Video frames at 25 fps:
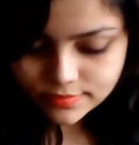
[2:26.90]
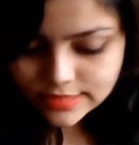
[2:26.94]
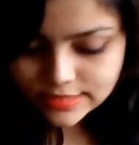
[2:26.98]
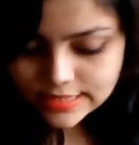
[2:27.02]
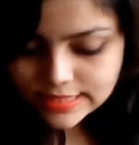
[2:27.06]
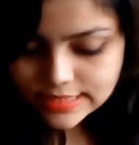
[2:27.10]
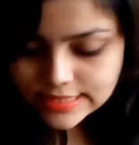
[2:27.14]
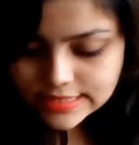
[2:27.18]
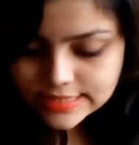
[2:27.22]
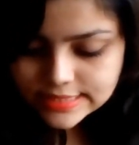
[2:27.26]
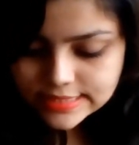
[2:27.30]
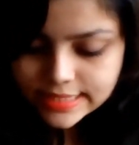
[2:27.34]

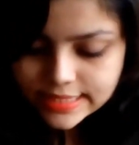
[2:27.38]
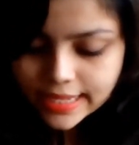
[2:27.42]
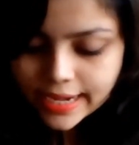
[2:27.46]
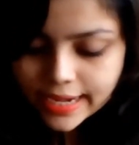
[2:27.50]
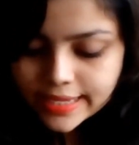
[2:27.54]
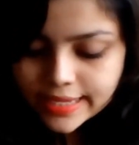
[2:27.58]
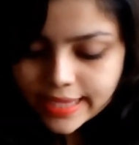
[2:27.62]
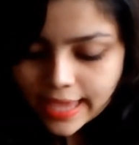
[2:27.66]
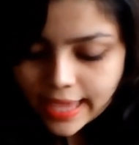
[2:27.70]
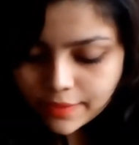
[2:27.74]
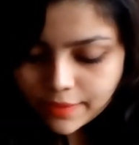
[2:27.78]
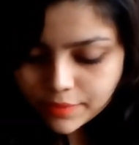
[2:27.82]
that
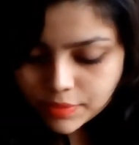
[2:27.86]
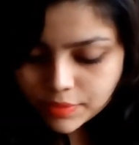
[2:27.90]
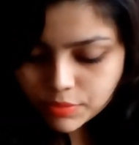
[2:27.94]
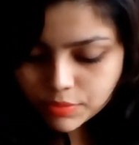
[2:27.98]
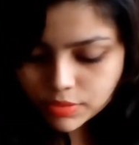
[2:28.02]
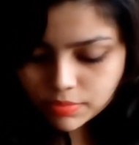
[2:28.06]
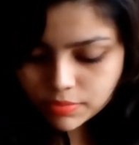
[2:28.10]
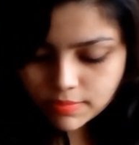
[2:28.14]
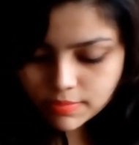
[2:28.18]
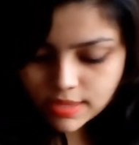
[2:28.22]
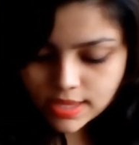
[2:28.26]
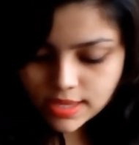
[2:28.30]
I carry
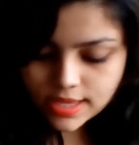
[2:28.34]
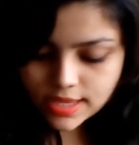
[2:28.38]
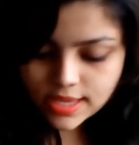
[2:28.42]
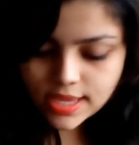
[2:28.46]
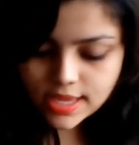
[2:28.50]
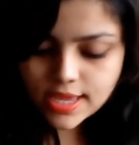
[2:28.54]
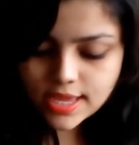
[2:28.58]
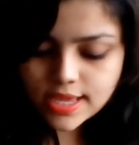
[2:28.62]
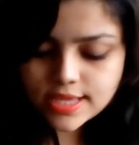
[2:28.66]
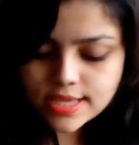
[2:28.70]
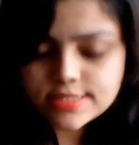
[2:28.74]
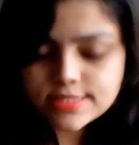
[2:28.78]
with me
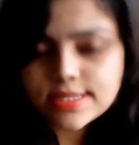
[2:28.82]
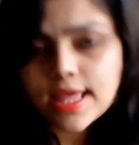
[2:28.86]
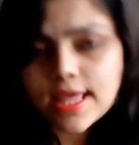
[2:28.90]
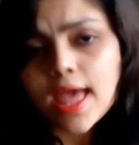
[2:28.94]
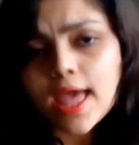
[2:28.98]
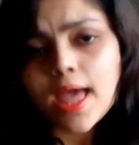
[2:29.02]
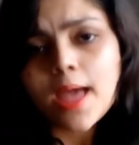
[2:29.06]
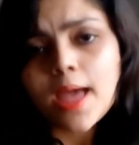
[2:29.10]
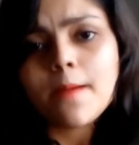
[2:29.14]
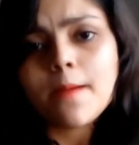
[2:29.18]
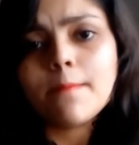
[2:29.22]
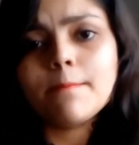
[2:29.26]
is
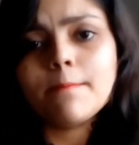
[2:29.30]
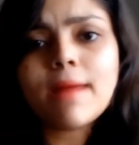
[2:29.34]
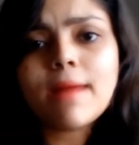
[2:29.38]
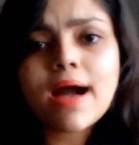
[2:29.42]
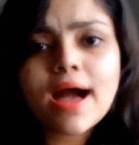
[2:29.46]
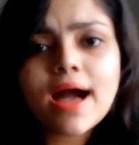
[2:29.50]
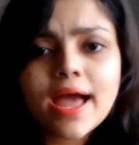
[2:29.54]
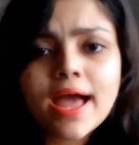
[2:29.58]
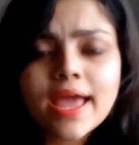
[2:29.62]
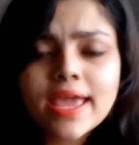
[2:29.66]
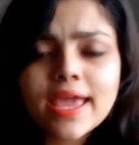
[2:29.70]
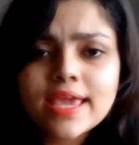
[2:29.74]

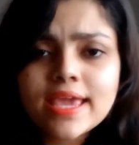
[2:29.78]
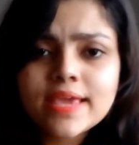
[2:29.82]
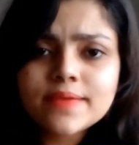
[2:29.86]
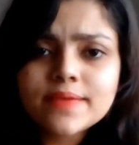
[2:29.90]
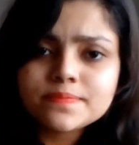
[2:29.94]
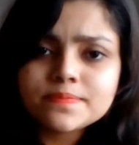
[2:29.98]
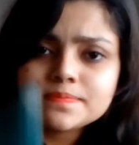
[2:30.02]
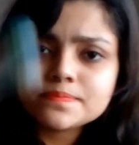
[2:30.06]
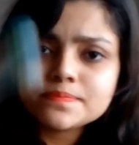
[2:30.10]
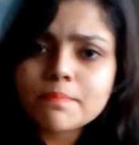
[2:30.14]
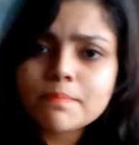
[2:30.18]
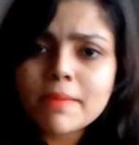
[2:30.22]
my
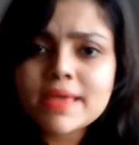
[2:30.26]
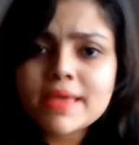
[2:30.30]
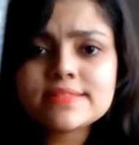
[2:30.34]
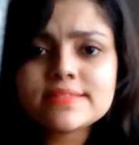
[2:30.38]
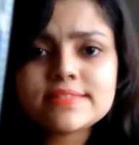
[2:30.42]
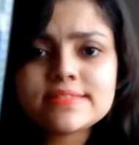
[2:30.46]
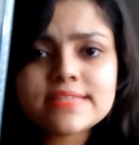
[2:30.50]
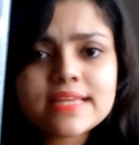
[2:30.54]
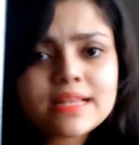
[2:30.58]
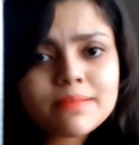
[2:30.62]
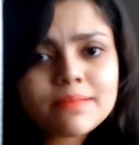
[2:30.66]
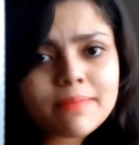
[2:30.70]

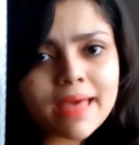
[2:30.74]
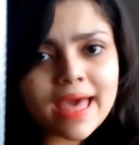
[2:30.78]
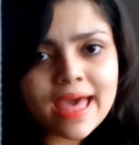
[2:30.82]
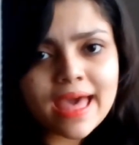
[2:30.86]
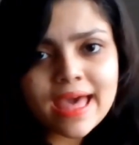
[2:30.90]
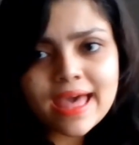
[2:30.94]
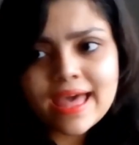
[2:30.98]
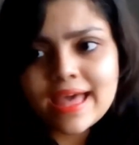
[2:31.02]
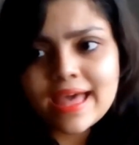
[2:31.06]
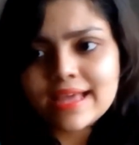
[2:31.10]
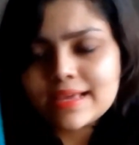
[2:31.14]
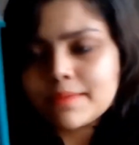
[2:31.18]
pencil
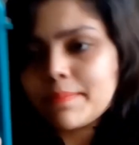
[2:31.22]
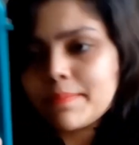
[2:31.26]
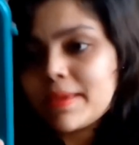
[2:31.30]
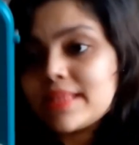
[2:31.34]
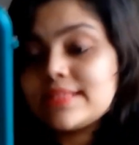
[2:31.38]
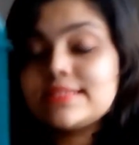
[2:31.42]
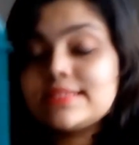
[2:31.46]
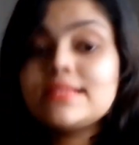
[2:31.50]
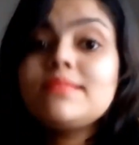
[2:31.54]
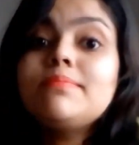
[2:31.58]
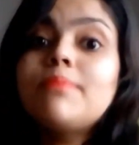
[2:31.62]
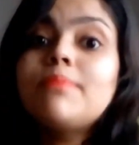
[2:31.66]
bag,
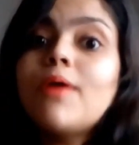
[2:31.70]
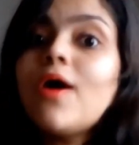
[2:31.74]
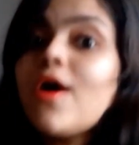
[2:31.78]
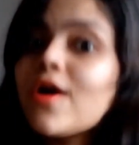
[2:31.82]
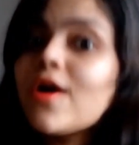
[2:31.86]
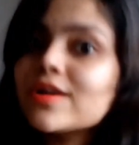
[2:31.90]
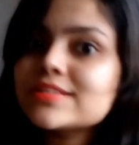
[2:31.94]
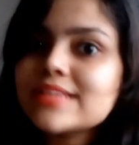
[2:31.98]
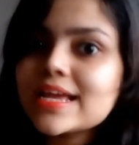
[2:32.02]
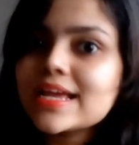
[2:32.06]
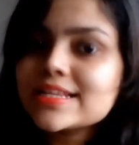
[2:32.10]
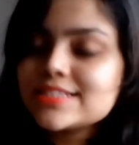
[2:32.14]
pencil
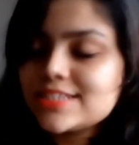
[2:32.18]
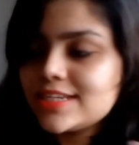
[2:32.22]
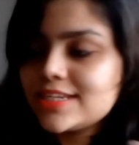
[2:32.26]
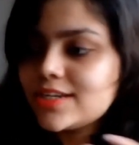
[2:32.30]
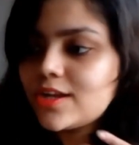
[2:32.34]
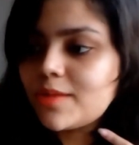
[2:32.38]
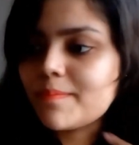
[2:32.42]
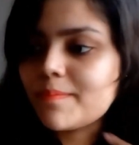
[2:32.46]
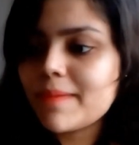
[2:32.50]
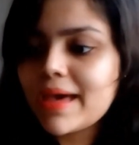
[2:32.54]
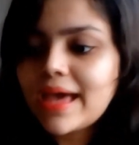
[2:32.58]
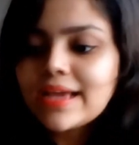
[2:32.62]
box actually,
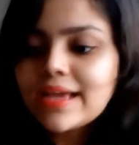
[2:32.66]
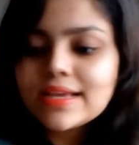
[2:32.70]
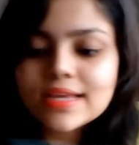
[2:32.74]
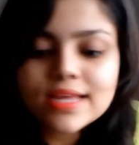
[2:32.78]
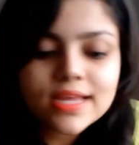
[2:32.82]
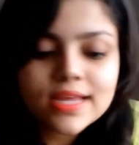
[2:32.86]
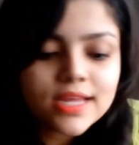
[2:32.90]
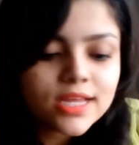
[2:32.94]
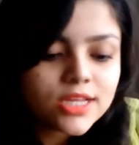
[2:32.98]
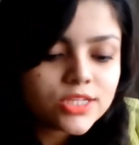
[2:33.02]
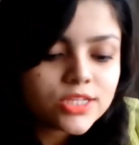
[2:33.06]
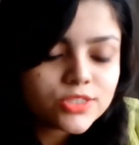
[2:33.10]
not bag.
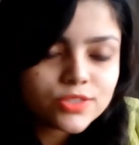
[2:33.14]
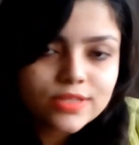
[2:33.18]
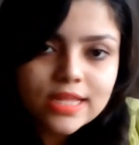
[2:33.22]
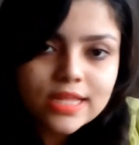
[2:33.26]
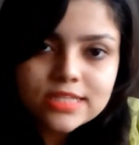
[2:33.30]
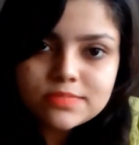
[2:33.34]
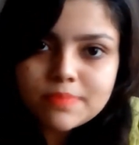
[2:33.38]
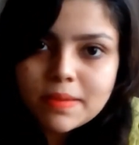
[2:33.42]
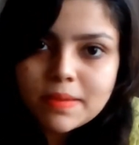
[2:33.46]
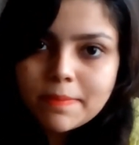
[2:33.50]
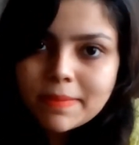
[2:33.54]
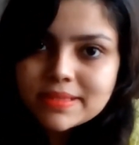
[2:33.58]
So
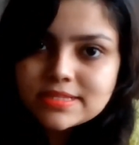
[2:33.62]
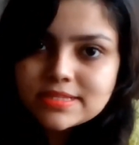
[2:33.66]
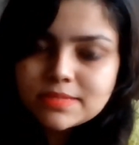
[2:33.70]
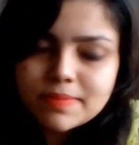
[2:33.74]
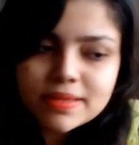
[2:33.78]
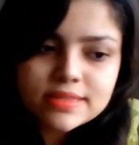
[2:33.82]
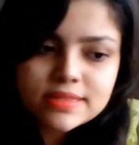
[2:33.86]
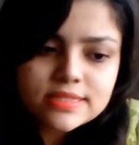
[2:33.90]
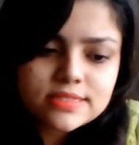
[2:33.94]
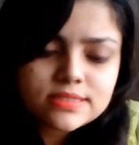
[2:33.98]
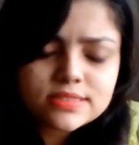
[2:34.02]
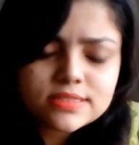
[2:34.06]
that's my
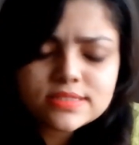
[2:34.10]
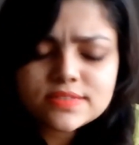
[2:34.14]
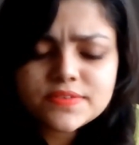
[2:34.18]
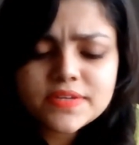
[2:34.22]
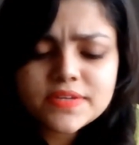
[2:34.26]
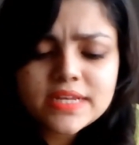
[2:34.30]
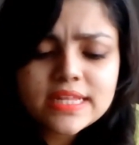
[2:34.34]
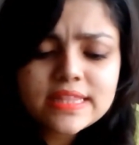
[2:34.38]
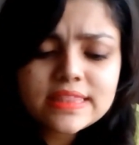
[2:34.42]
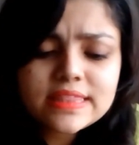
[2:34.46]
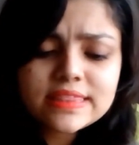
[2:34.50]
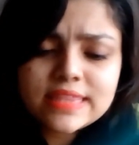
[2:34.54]
pencil bag. It's
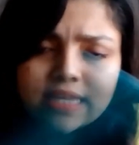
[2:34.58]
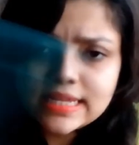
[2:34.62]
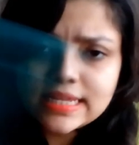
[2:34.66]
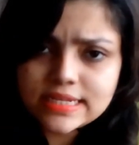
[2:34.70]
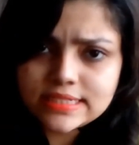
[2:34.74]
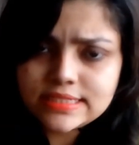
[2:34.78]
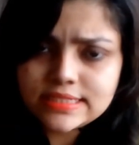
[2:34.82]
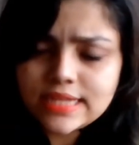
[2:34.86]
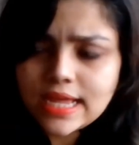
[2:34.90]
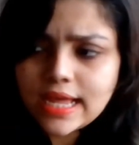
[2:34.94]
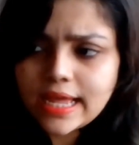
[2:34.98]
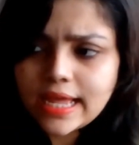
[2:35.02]
really
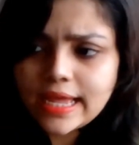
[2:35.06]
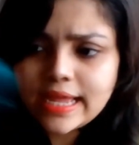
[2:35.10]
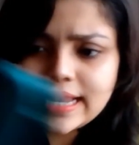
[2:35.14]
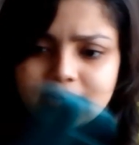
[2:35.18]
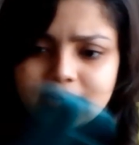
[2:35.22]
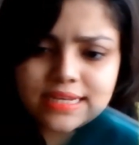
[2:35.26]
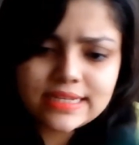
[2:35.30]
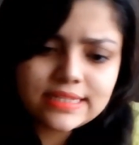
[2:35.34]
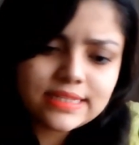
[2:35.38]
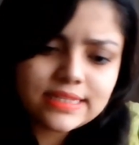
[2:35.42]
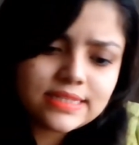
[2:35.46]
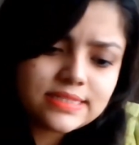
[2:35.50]
thin
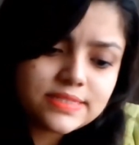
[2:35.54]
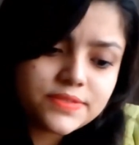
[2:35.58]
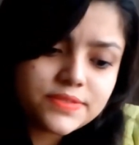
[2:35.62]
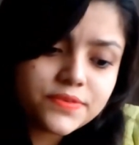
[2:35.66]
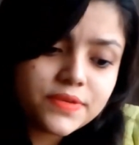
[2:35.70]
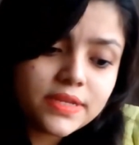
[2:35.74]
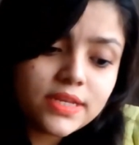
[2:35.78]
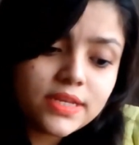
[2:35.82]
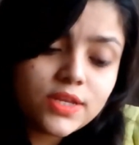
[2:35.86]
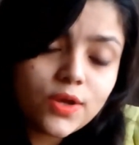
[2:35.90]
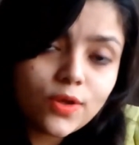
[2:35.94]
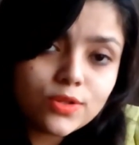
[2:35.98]
and it's
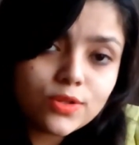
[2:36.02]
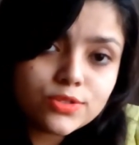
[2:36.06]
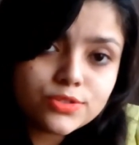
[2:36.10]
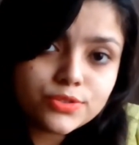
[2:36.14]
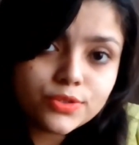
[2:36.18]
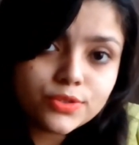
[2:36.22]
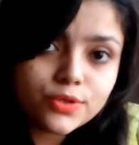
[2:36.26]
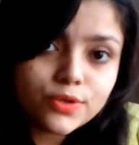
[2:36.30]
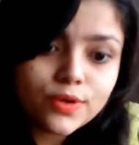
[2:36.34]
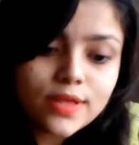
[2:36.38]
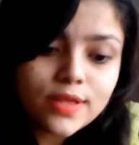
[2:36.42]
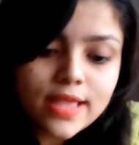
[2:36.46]
really
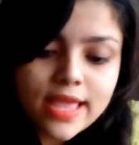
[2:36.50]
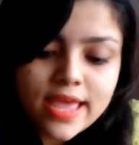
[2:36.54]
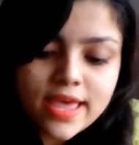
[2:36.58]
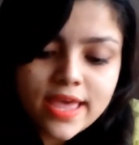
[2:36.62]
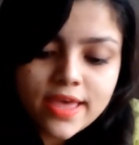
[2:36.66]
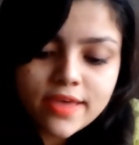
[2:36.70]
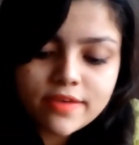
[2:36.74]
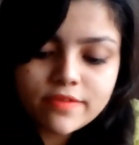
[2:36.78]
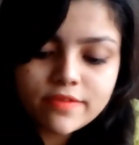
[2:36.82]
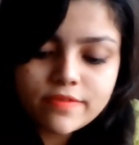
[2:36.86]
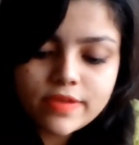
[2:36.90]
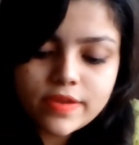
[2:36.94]
also
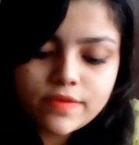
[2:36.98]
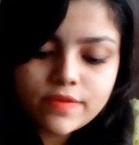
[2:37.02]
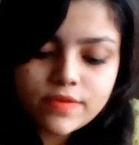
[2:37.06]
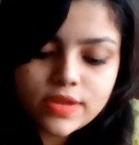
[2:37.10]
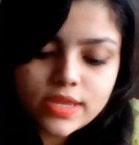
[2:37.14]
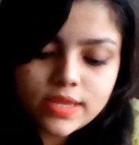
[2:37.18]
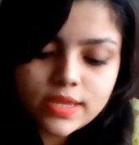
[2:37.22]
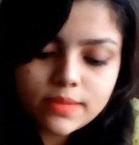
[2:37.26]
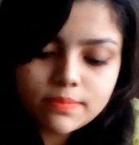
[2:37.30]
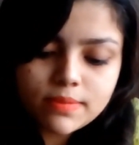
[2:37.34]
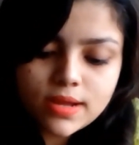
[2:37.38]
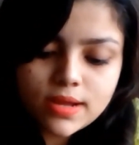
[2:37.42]

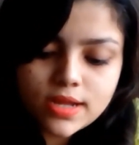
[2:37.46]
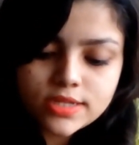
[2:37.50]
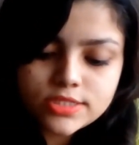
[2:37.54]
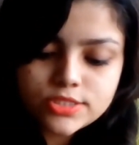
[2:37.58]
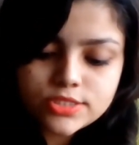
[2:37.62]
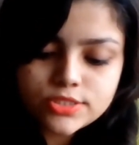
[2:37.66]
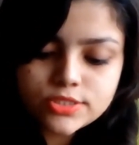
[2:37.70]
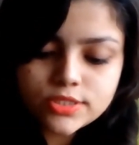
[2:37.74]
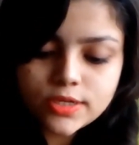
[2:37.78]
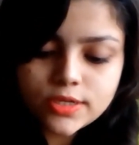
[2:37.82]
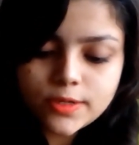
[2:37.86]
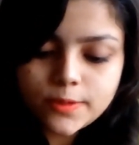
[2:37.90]
very
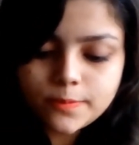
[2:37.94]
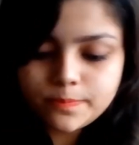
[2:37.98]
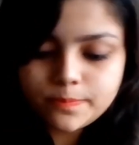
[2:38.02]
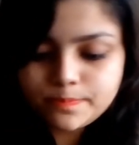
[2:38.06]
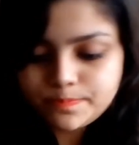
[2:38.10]
much